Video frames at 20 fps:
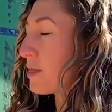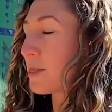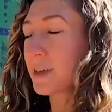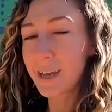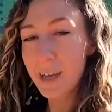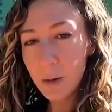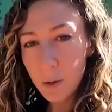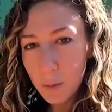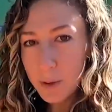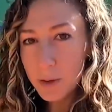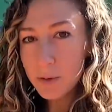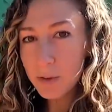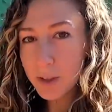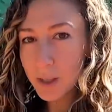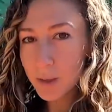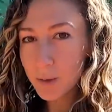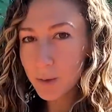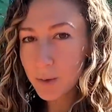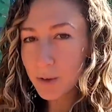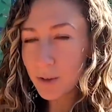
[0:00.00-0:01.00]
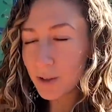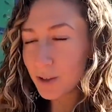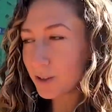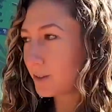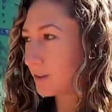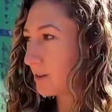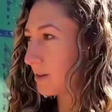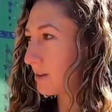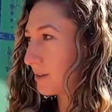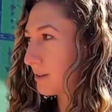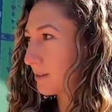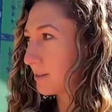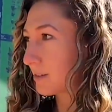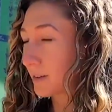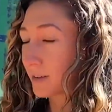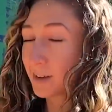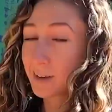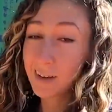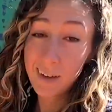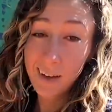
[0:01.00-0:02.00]
I think it will be really cool.
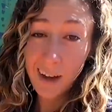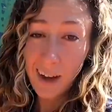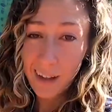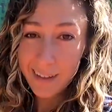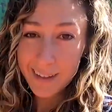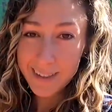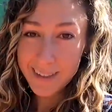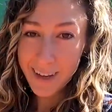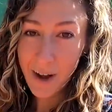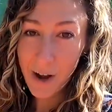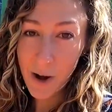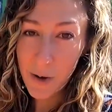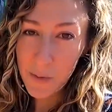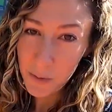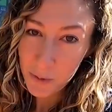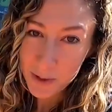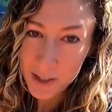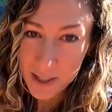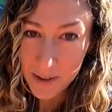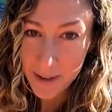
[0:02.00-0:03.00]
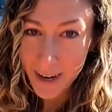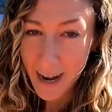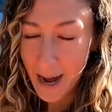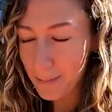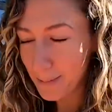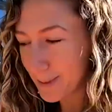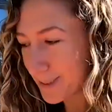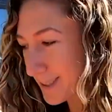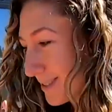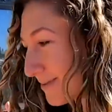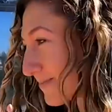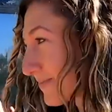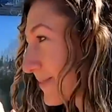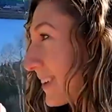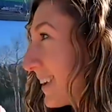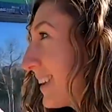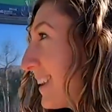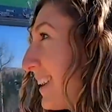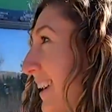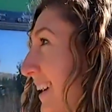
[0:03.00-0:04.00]
At least I hope, we'll see what happens.
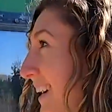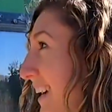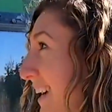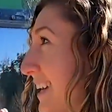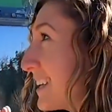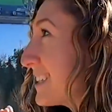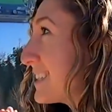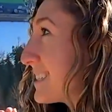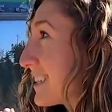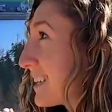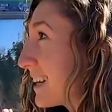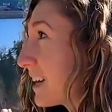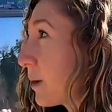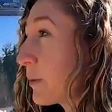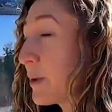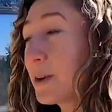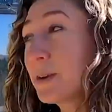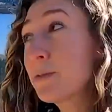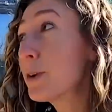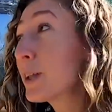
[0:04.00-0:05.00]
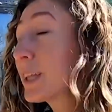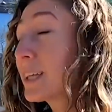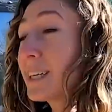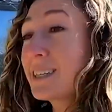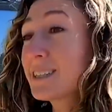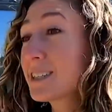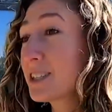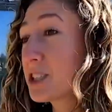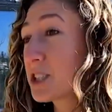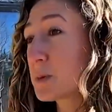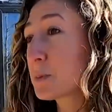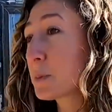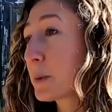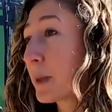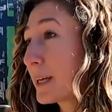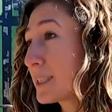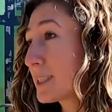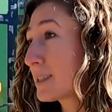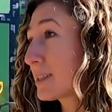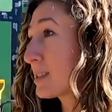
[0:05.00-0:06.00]
And uh, we really need to just
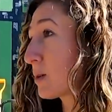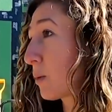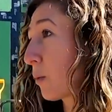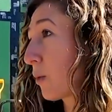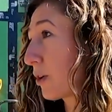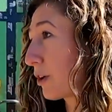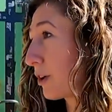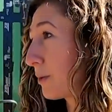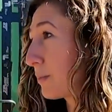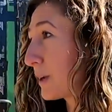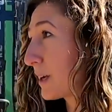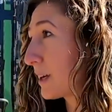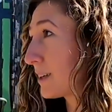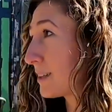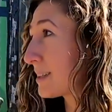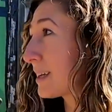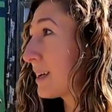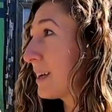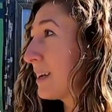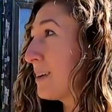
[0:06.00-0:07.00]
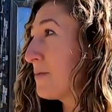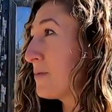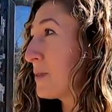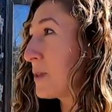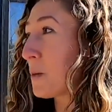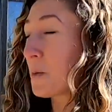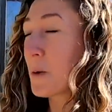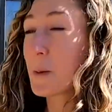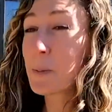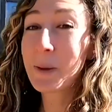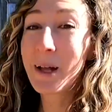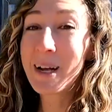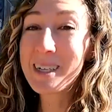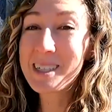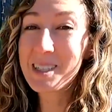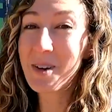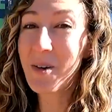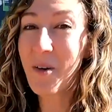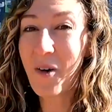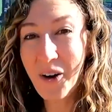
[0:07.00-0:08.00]
place this order because we
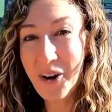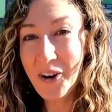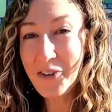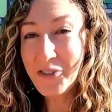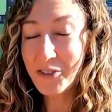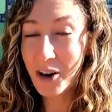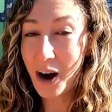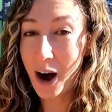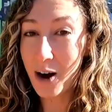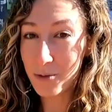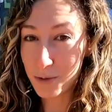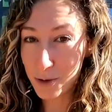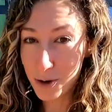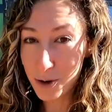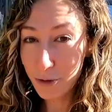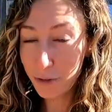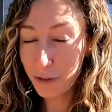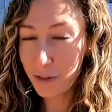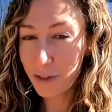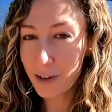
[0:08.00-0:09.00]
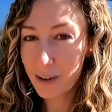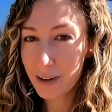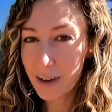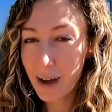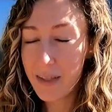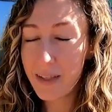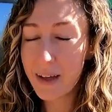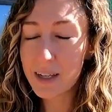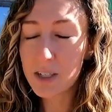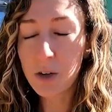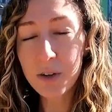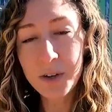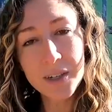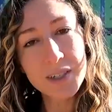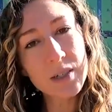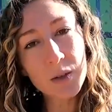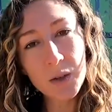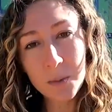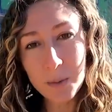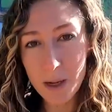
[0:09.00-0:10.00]
placed the order for our roof and they told
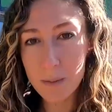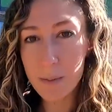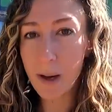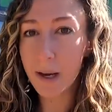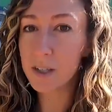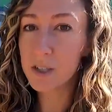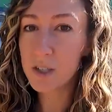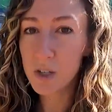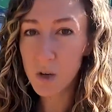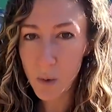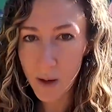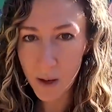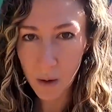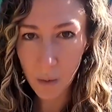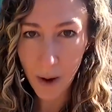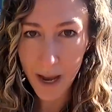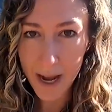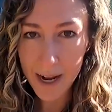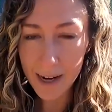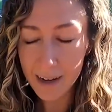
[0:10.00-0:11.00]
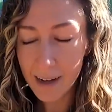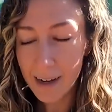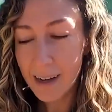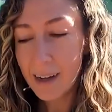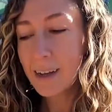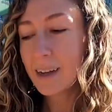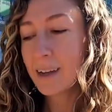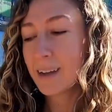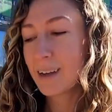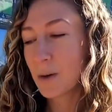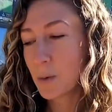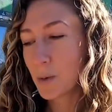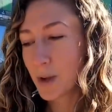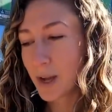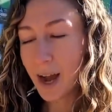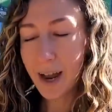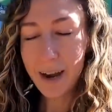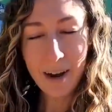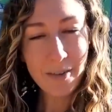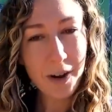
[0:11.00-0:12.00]
us it would be about a two week wait
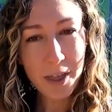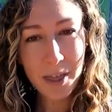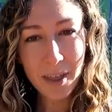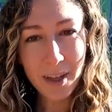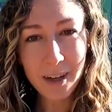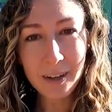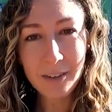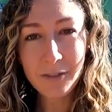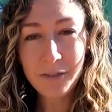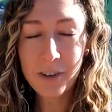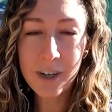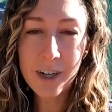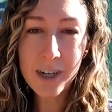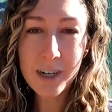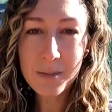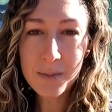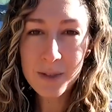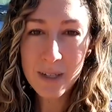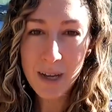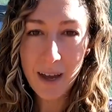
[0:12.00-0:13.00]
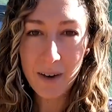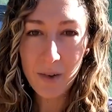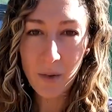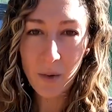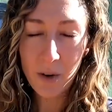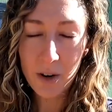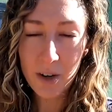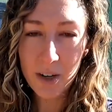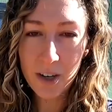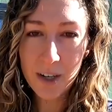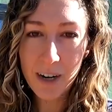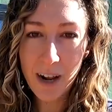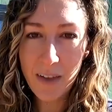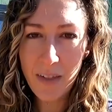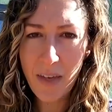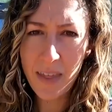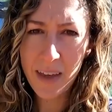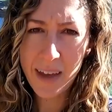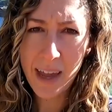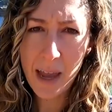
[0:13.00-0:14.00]
we got everything confirmed and ordered,
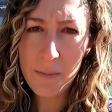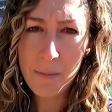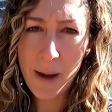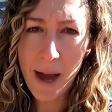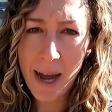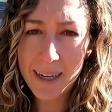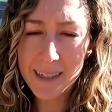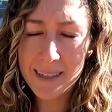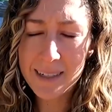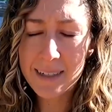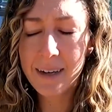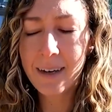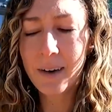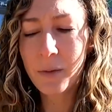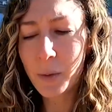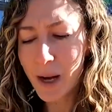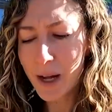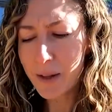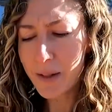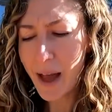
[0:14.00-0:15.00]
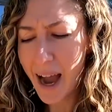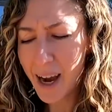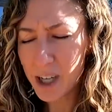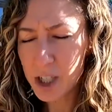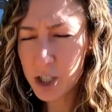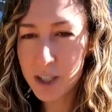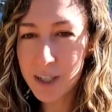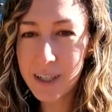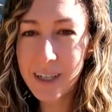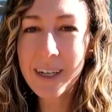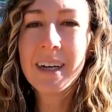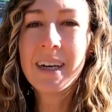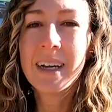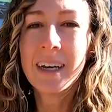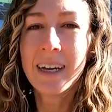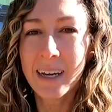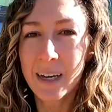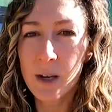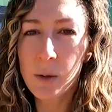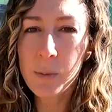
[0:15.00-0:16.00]
and then they came back and said, well, actually,
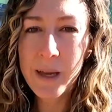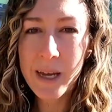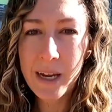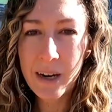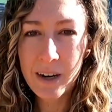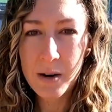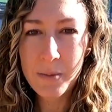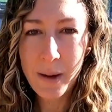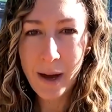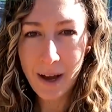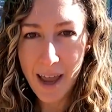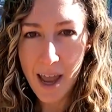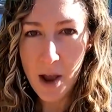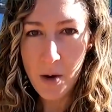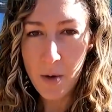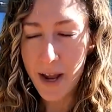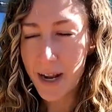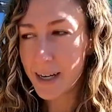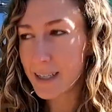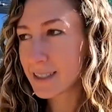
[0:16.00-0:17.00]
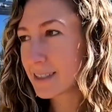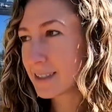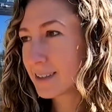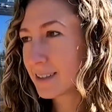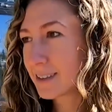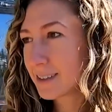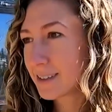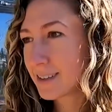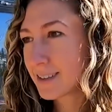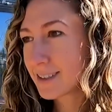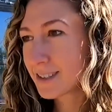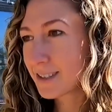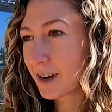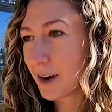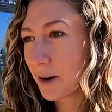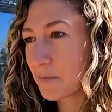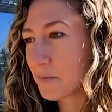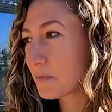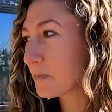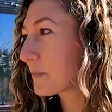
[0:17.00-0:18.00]
it'll be here in about eight weeks.
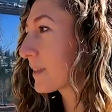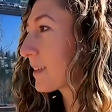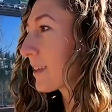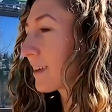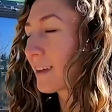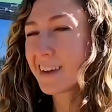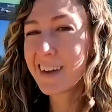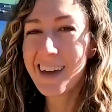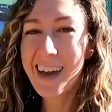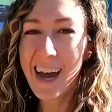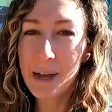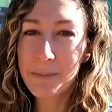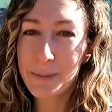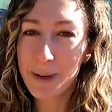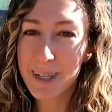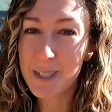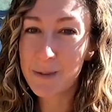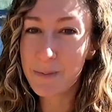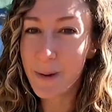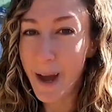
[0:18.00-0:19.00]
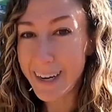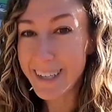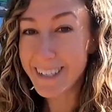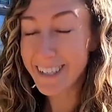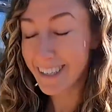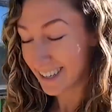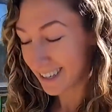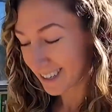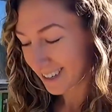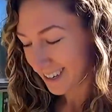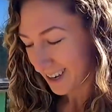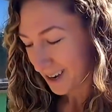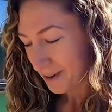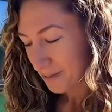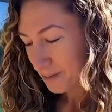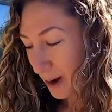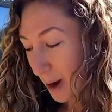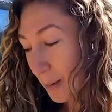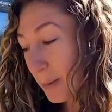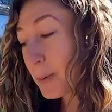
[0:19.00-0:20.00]
So I'm expecting
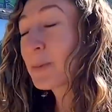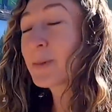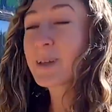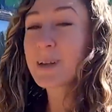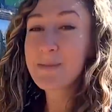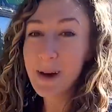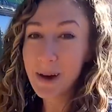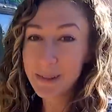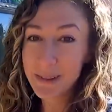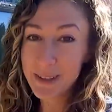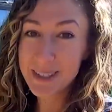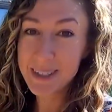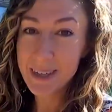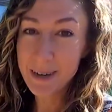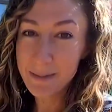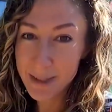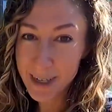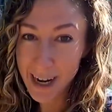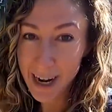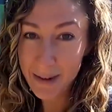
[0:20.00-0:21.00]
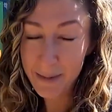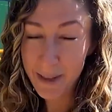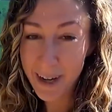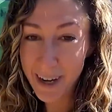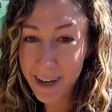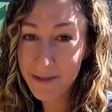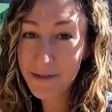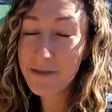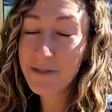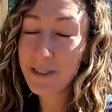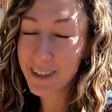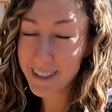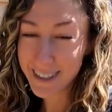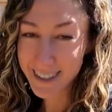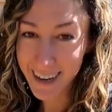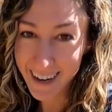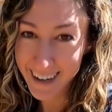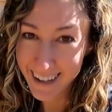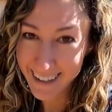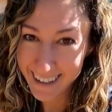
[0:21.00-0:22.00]
probably about the same timeline for the
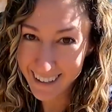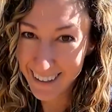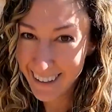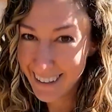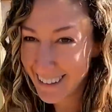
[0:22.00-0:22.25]
siding.